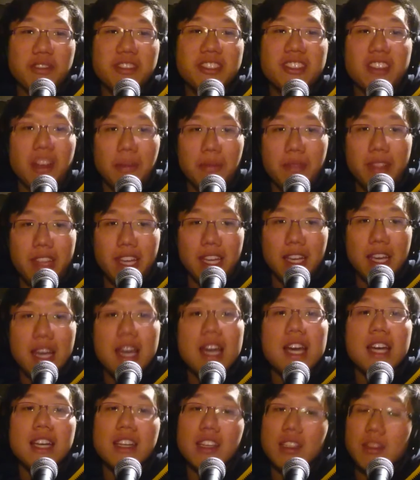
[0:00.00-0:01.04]
something.
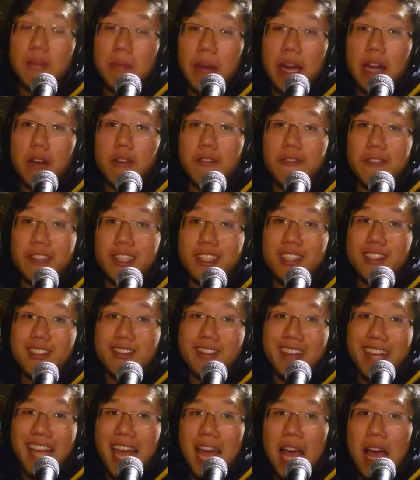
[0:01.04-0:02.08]
Doesn't matter if it's
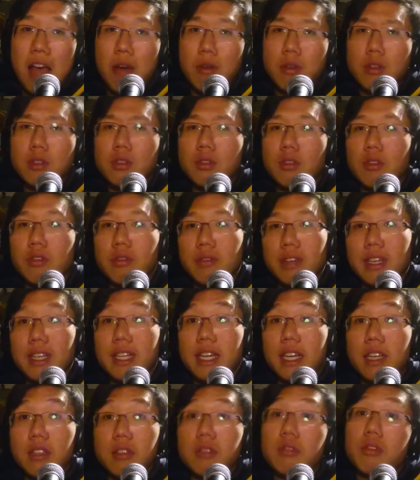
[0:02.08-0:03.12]
3 hours or 3
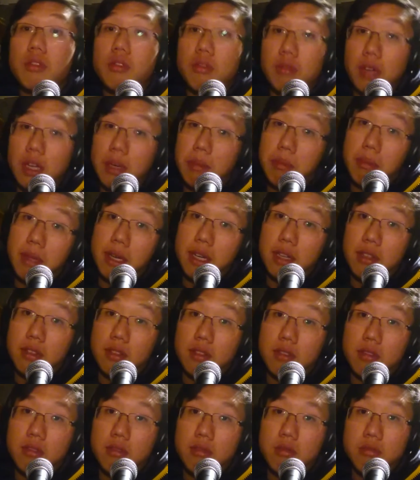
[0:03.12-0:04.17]
days or 3
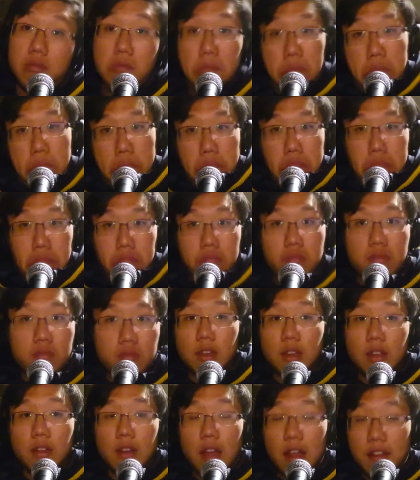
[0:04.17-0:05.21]
minutes.
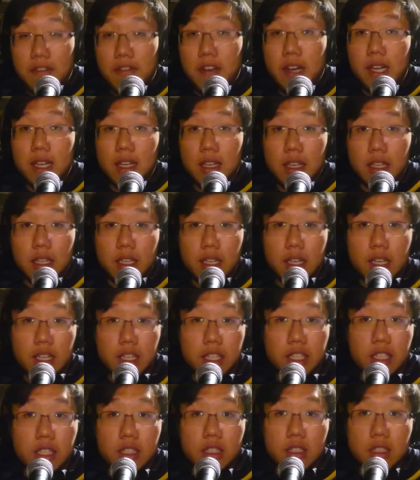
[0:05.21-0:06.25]
And finally,
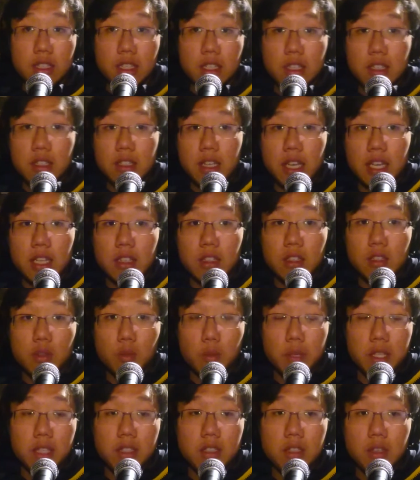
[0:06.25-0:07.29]
Aisha
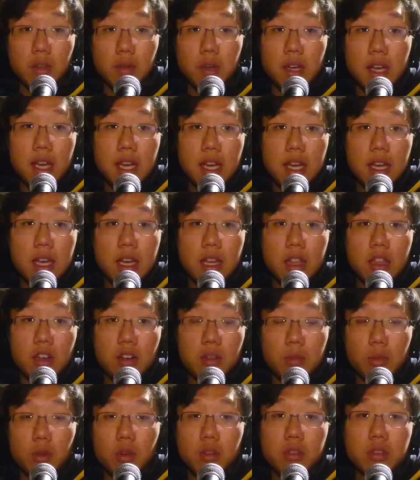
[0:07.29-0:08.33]
intends Winslow.
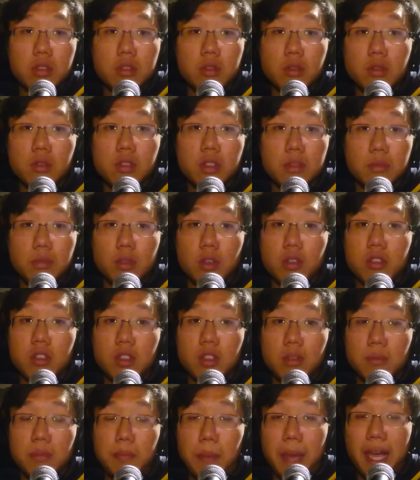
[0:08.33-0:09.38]
There are more schools in
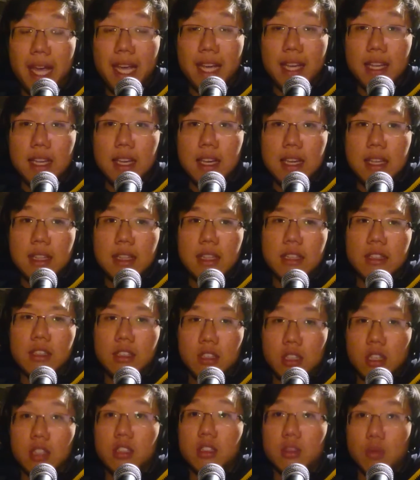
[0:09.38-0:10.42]
Brockton Bay than
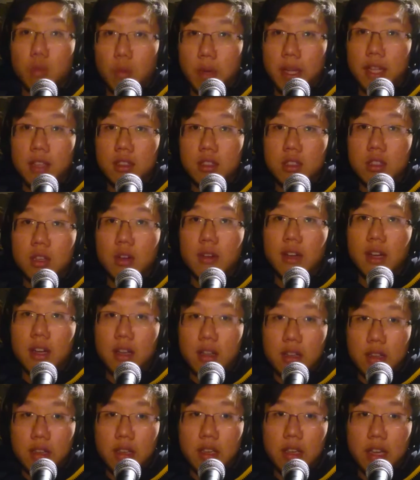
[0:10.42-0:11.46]
just Winslow and
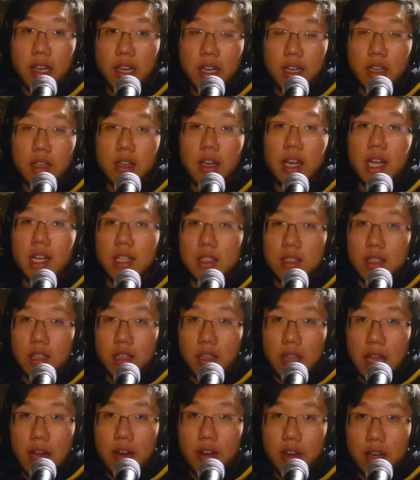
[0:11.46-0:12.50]
Arcadia and
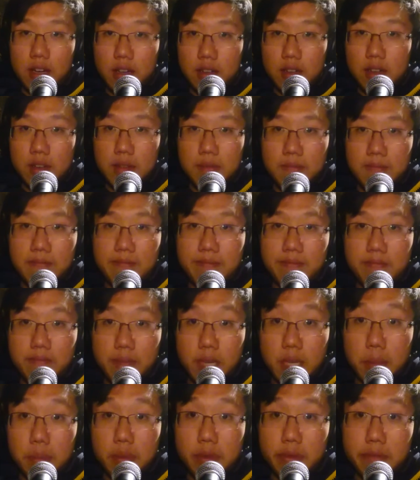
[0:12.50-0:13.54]
Clarendon,
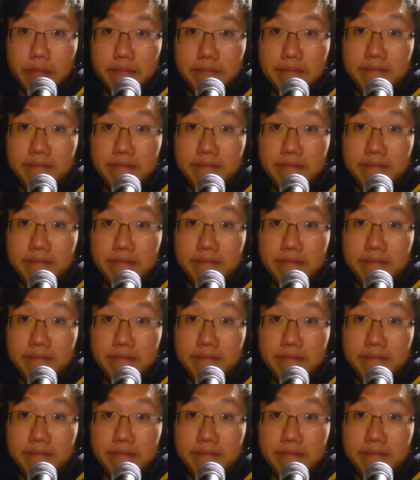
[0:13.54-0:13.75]
people.